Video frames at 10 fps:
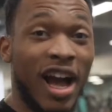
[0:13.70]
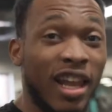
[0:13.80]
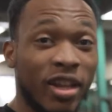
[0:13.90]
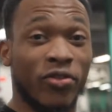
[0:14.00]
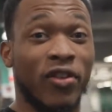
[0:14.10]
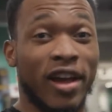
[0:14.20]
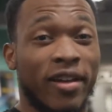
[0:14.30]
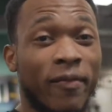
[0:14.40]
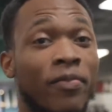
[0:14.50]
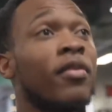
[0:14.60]
I lift light
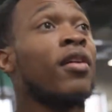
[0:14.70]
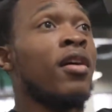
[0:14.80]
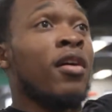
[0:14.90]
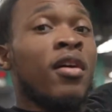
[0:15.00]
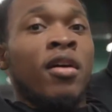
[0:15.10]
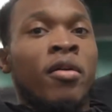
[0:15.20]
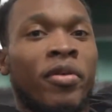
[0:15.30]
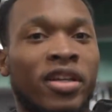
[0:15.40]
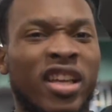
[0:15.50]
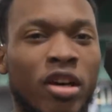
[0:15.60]

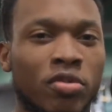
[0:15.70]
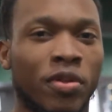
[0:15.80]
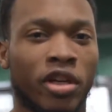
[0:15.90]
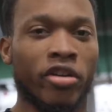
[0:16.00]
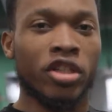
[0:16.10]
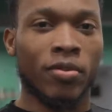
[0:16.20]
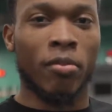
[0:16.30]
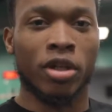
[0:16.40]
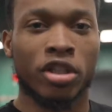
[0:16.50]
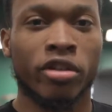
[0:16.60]
because it helps me increase my
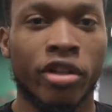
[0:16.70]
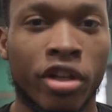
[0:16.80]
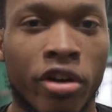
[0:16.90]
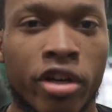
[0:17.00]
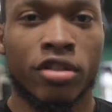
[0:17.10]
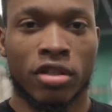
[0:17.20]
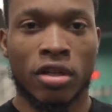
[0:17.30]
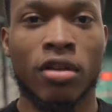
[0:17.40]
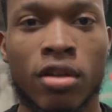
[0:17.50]
muscular endurance.